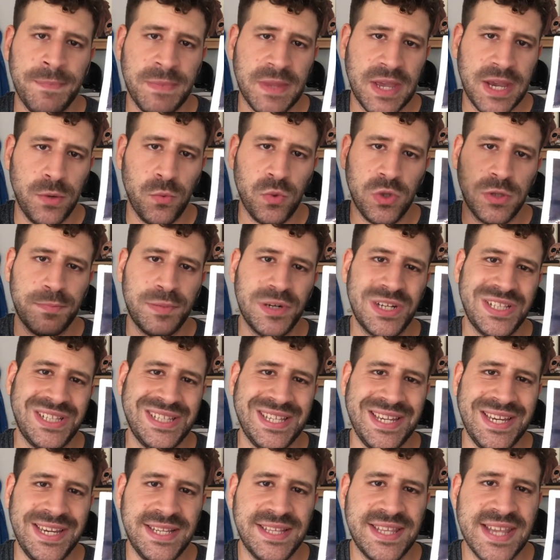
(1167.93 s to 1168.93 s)
I will put a
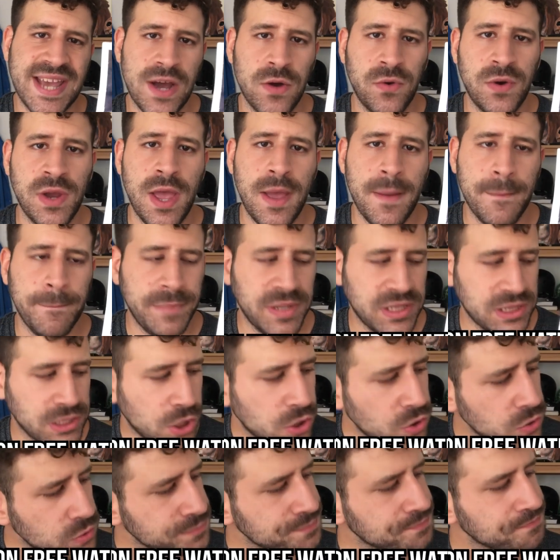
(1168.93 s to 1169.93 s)
link down
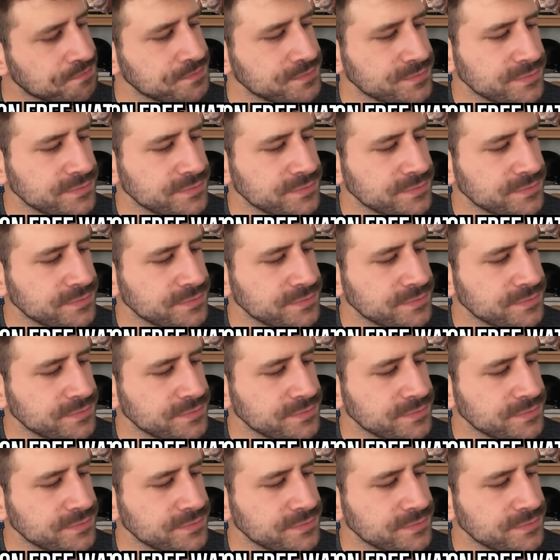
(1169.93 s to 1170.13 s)
below.